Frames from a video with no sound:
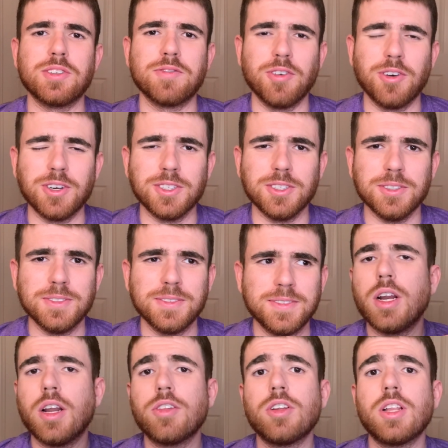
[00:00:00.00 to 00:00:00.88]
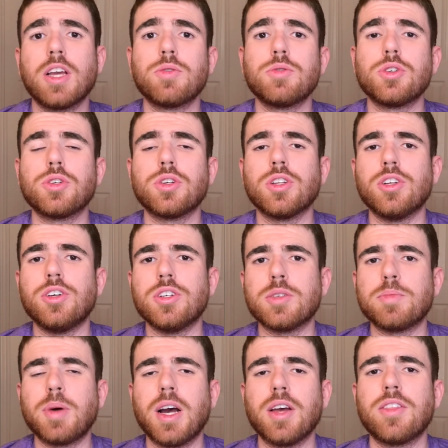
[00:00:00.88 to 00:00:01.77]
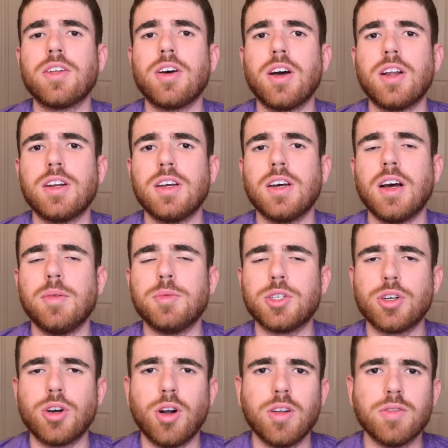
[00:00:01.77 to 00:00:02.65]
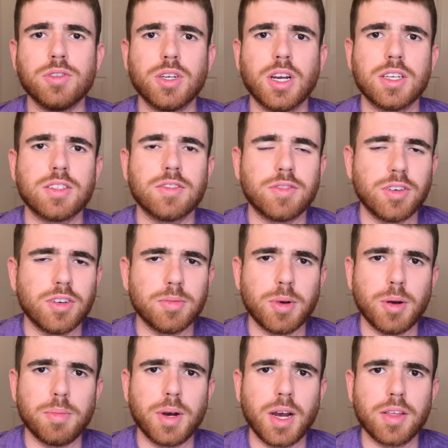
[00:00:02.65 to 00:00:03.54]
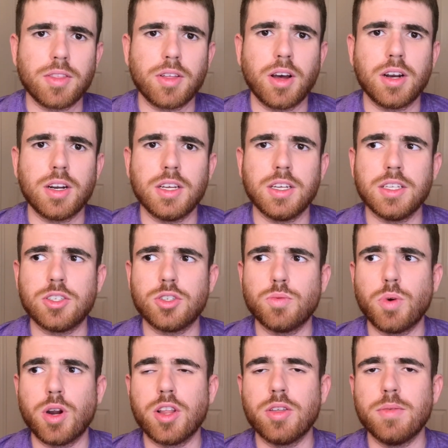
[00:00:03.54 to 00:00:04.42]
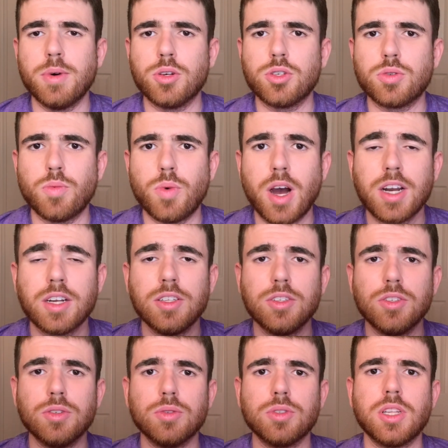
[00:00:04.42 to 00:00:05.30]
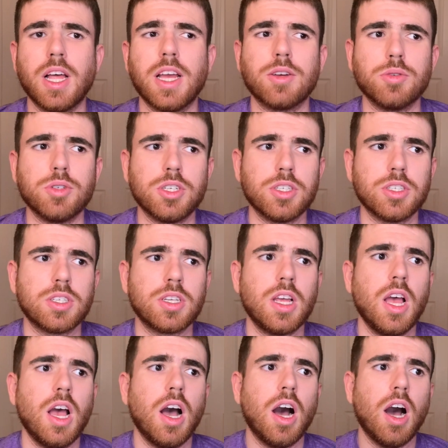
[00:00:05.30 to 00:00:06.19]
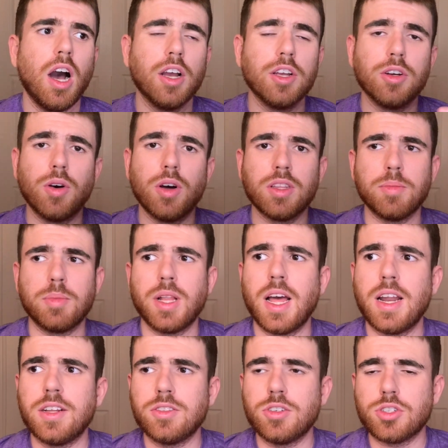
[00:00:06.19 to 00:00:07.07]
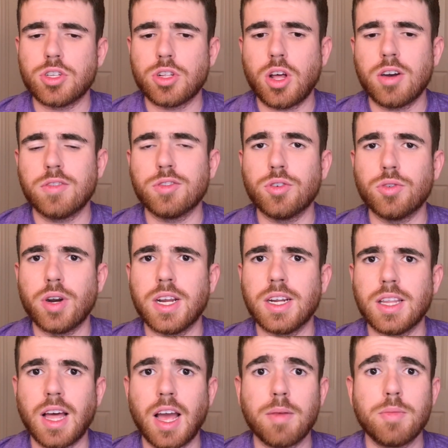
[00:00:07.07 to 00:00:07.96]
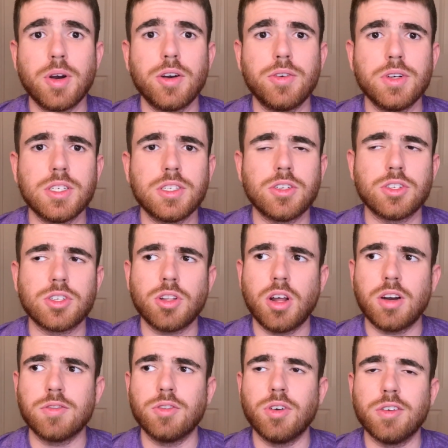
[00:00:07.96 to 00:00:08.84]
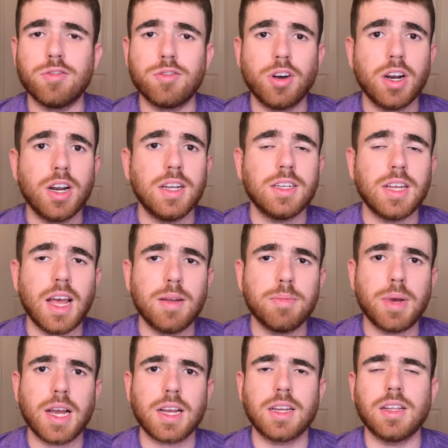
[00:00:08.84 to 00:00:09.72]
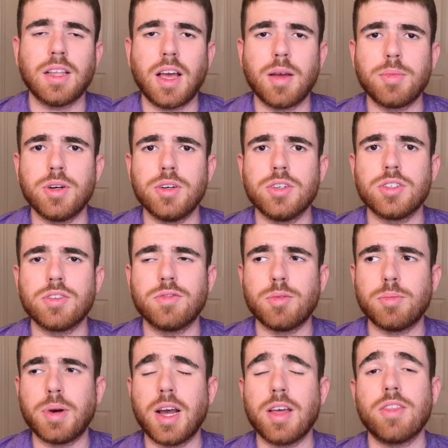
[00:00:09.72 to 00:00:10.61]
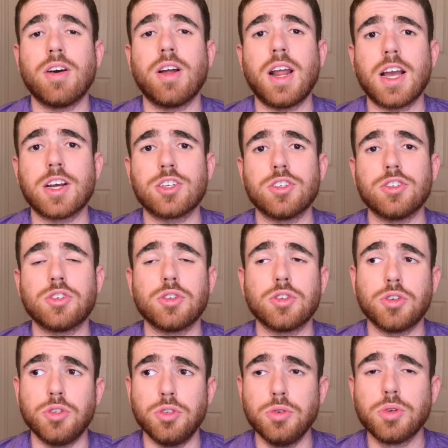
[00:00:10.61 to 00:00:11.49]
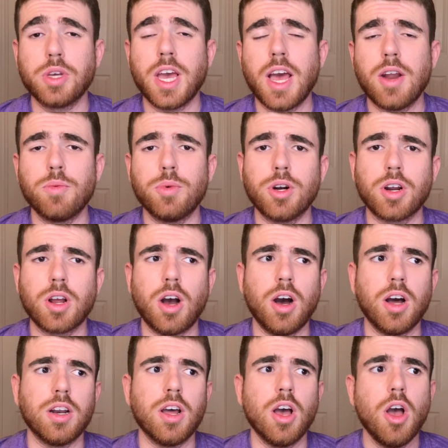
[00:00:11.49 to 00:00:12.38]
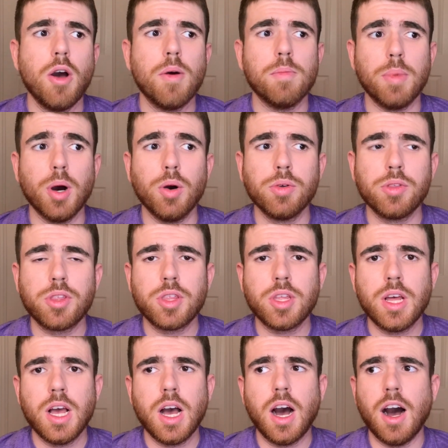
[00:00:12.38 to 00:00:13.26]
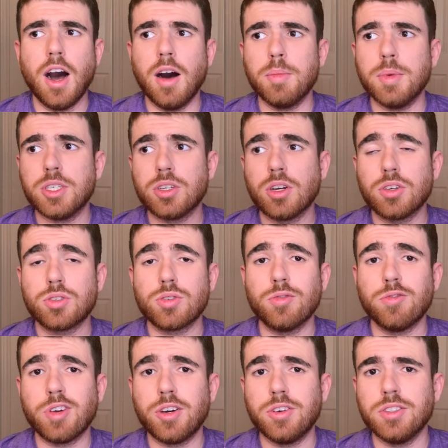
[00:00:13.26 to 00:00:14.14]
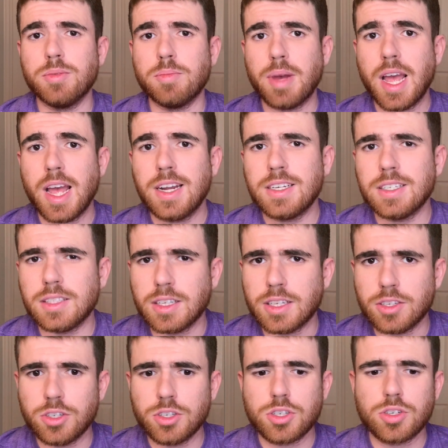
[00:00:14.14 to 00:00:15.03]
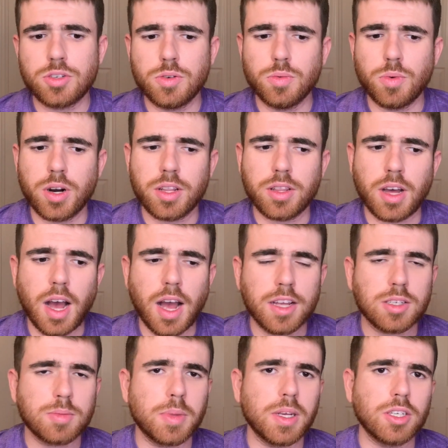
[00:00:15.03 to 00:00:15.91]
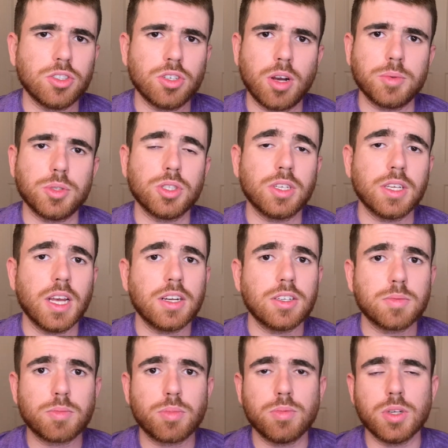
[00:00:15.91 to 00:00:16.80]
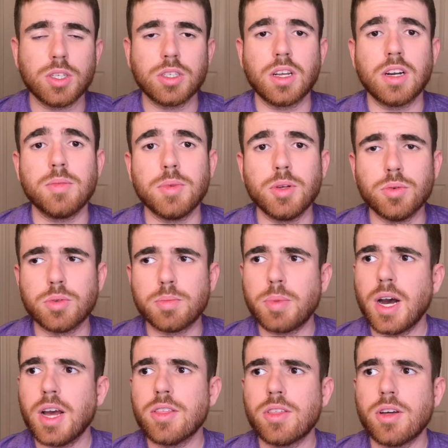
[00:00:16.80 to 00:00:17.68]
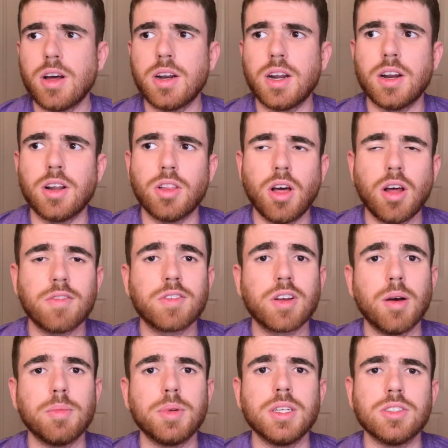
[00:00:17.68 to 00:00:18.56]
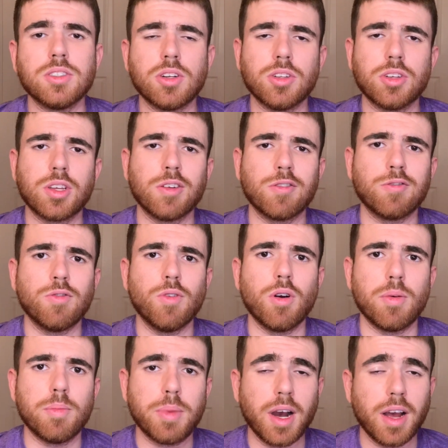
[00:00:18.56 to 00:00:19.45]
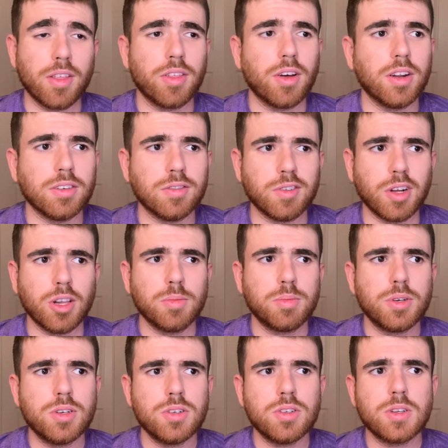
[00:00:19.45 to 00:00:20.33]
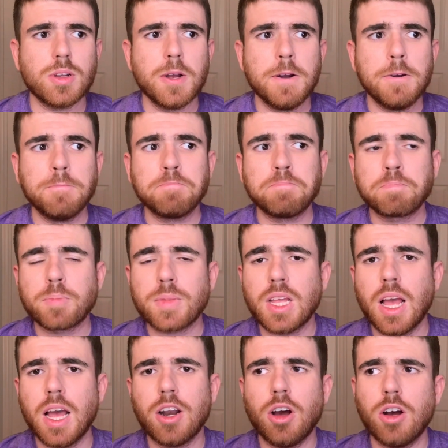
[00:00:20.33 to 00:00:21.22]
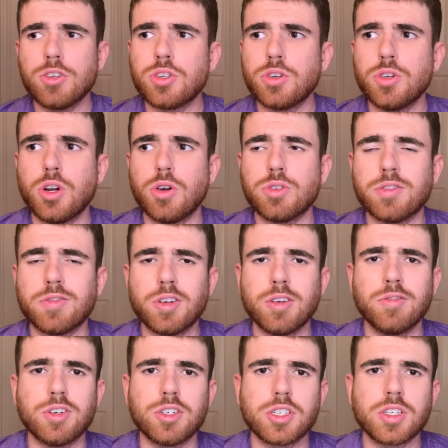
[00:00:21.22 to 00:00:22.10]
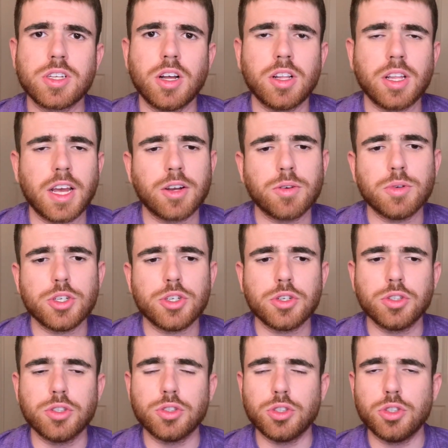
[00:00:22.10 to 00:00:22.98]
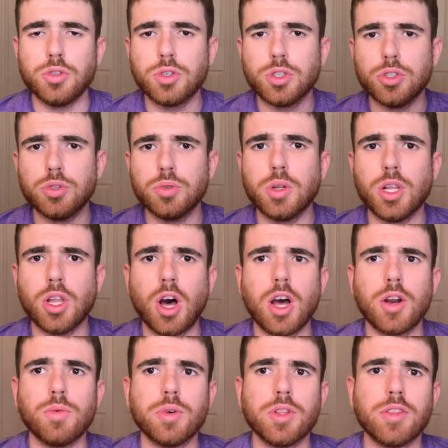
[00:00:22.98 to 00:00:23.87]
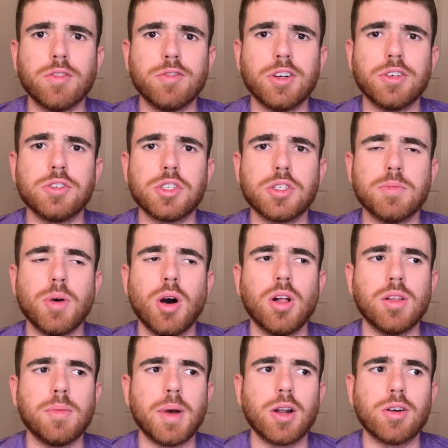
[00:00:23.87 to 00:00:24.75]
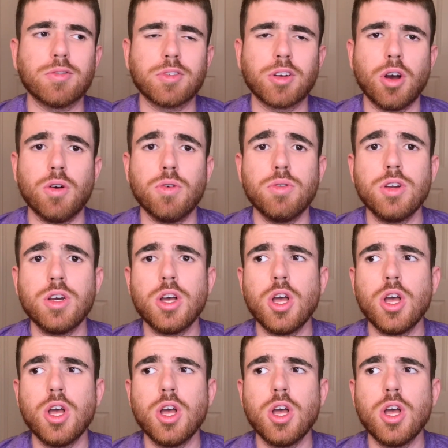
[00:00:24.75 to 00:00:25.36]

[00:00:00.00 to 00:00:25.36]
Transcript: for you. Another language you can learn is Python. I'm sure all of you guys have heard about Python. It's one of the most widely used languages, on the planet. There's a lot of great libraries. There's a lot of great front-end and back-end libraries for Python, actually. So you can work on both. It's also very demand in the industry. One of the highest paying jobs you can get is going to be with Python, and a lot of companies are looking for Python developers. And also, it's a very versatile language. You can do a lot with a very small amount of code.